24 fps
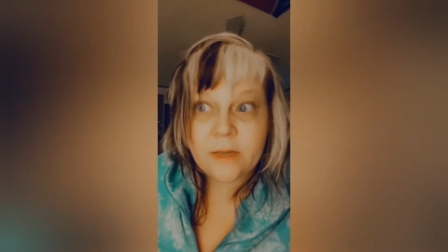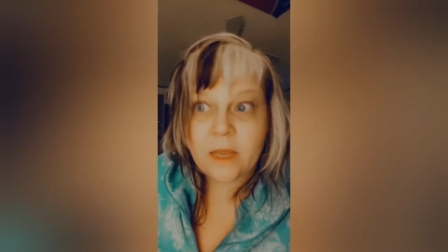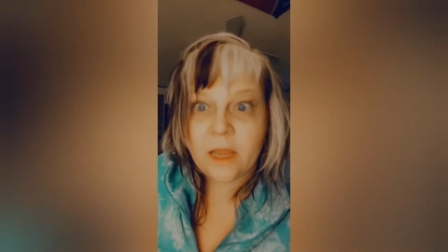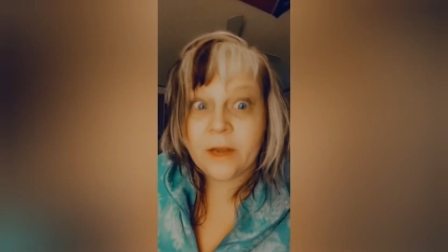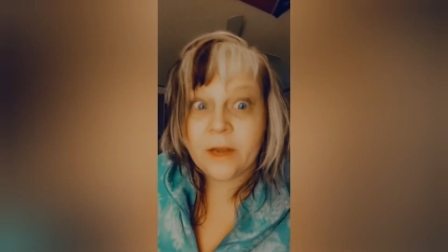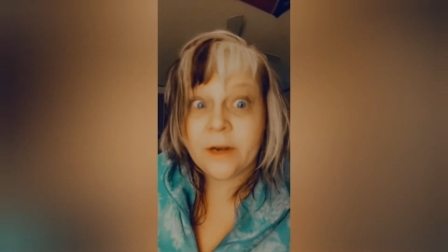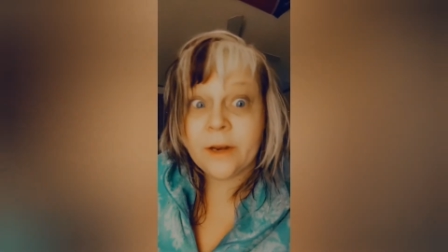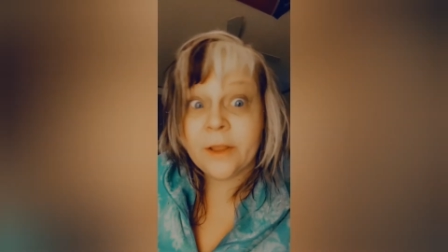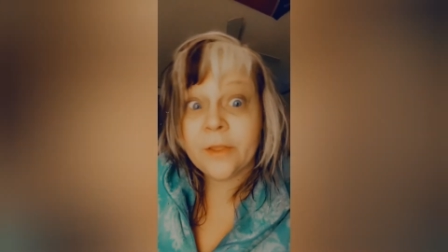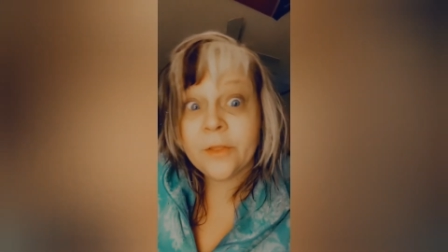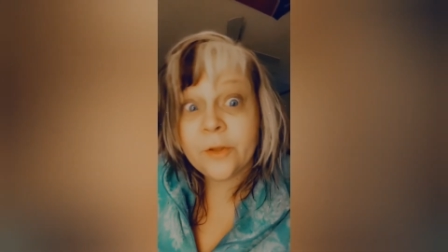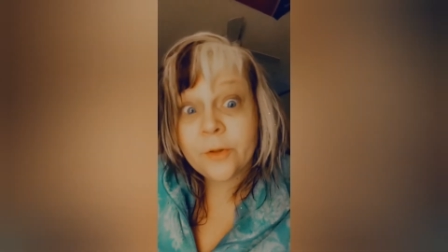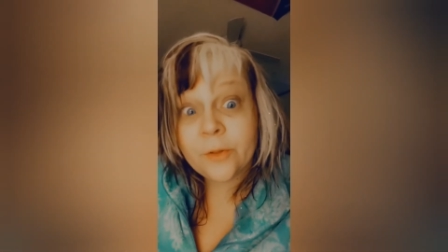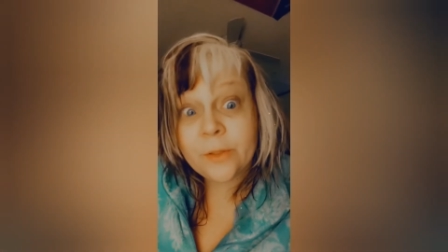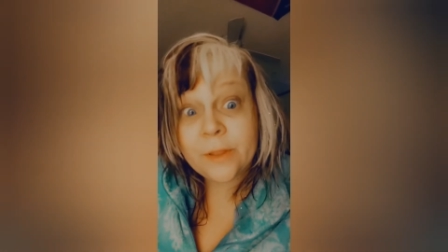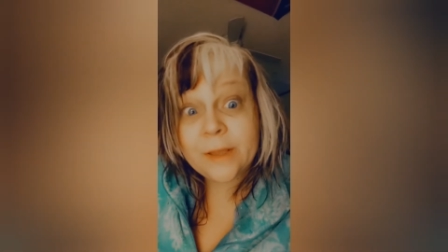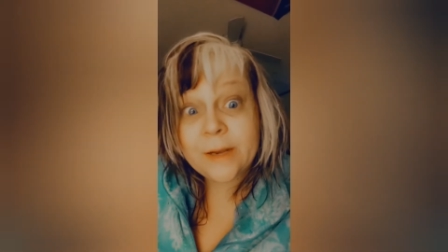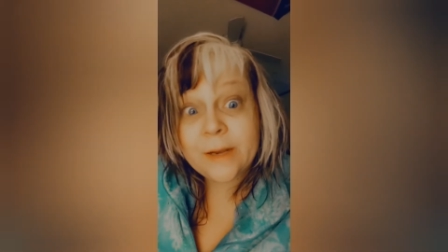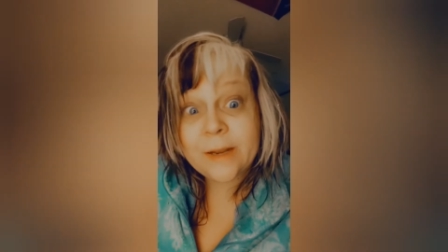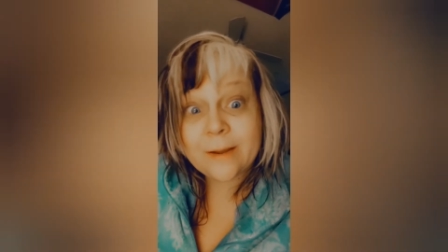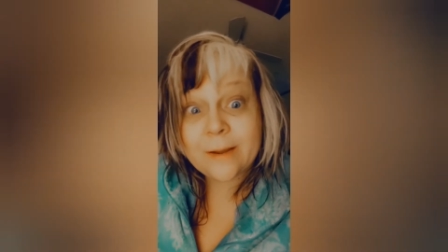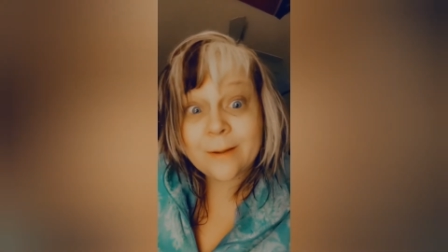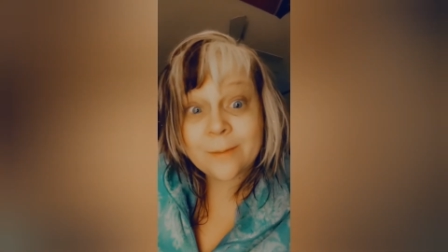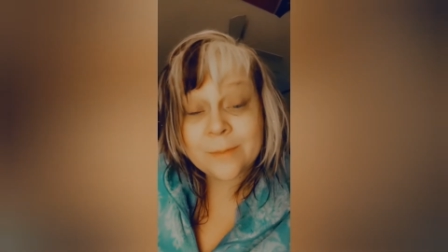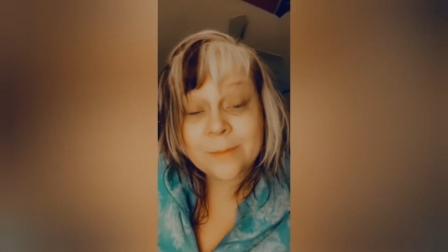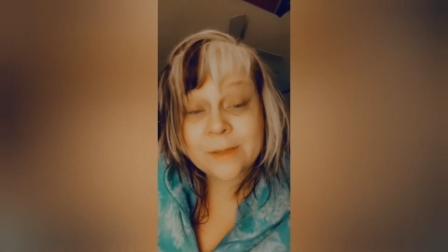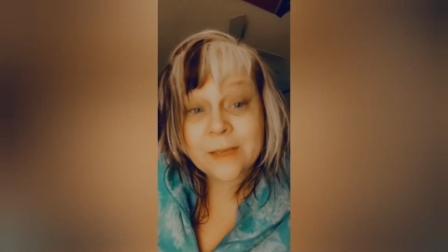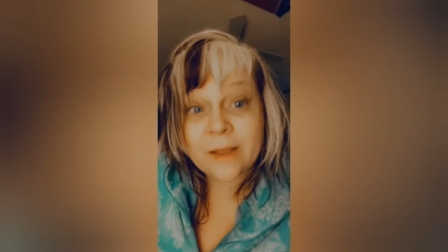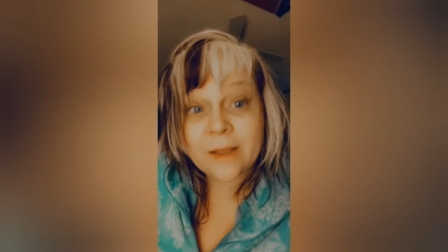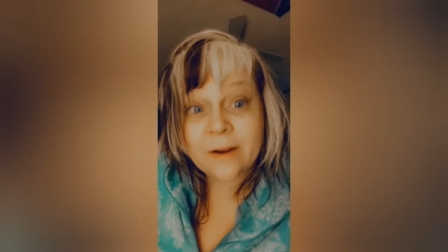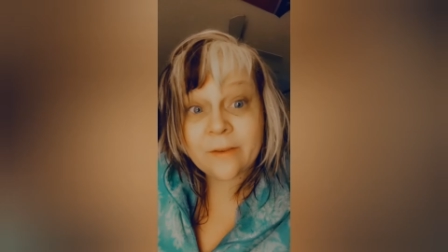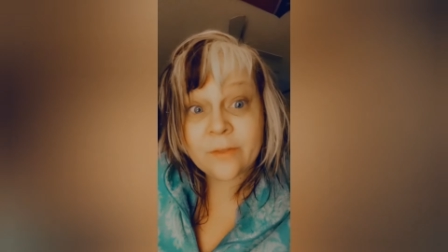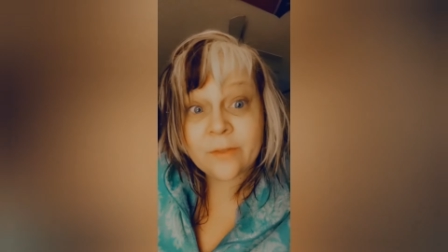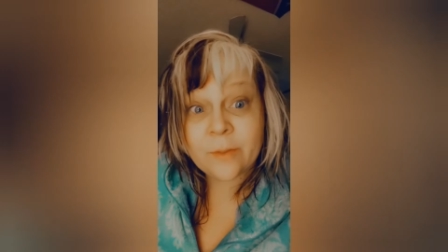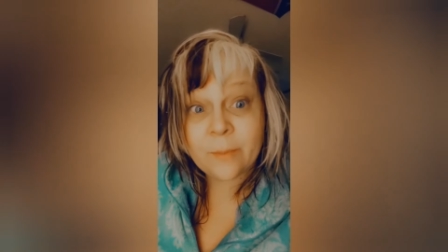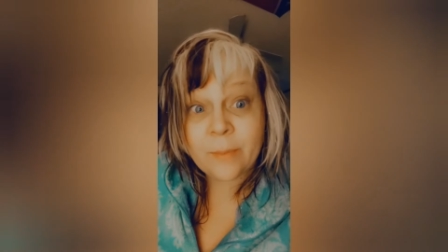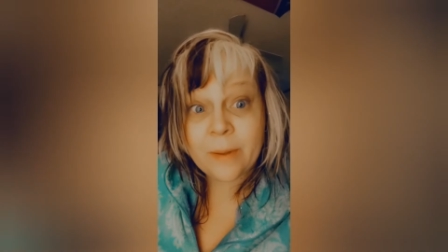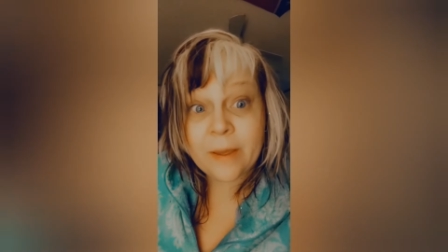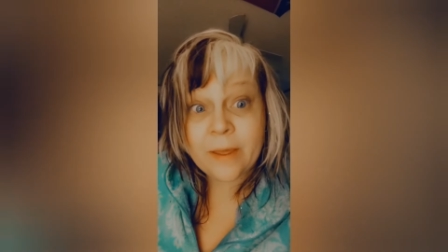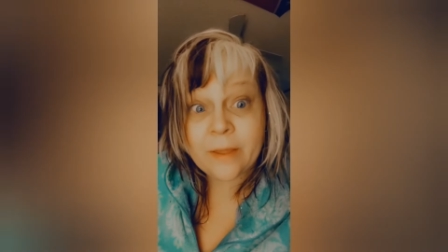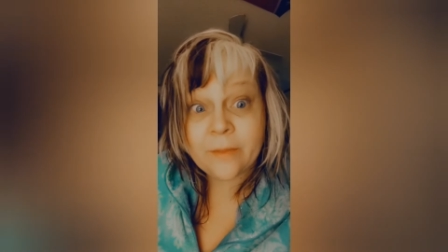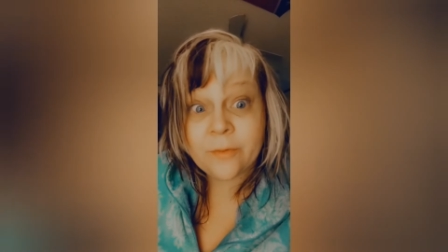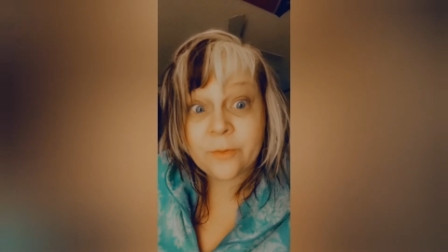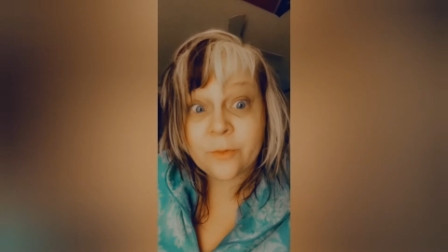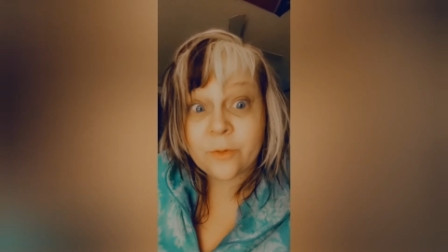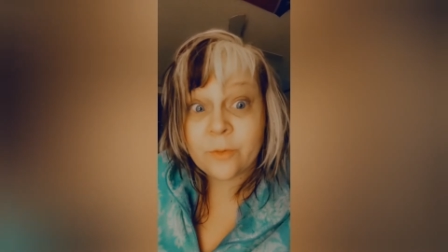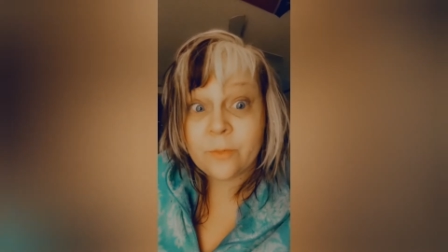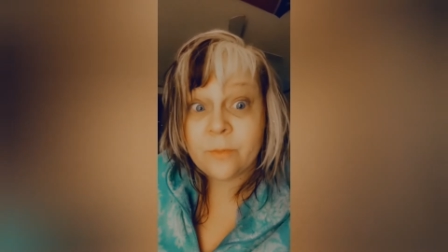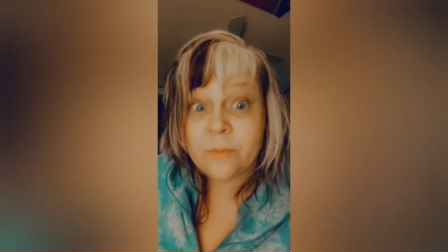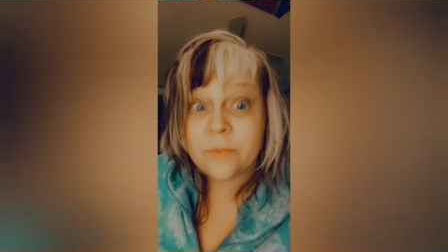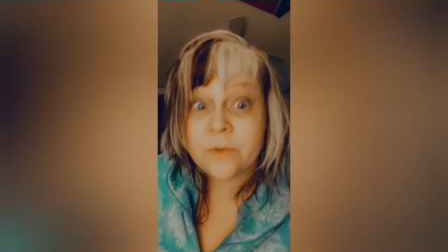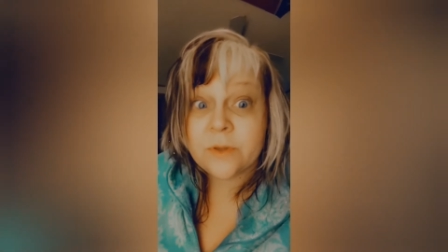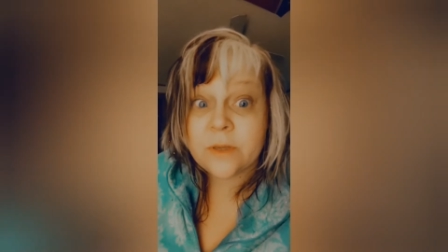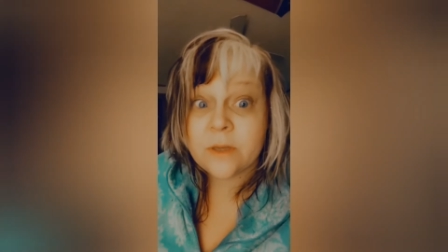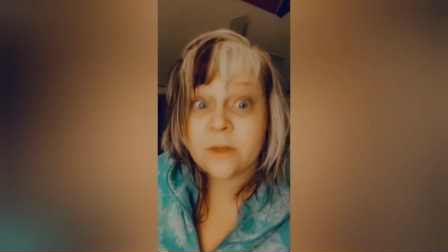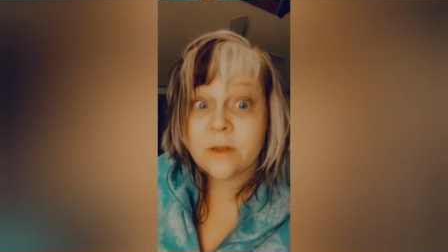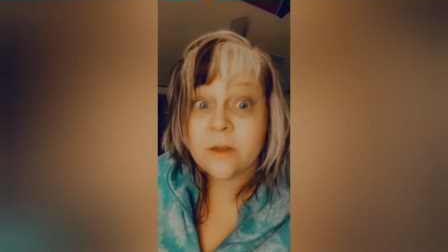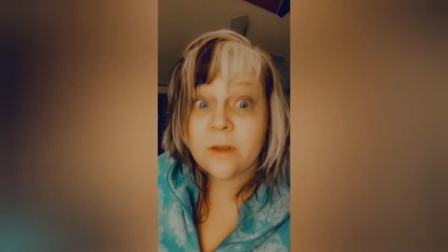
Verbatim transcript: another lady comes out of the bathrooms